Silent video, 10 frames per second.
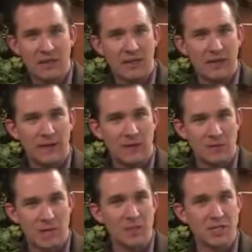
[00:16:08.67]
Uh,
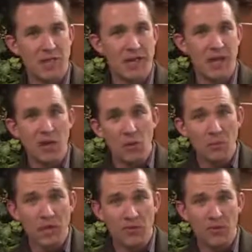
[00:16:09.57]
she was a
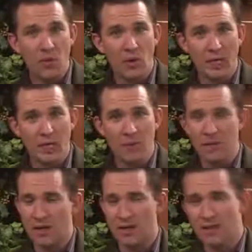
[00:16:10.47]
helpmate for him
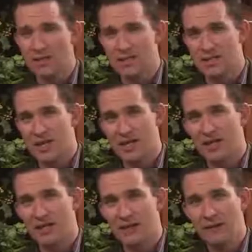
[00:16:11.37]
and God said,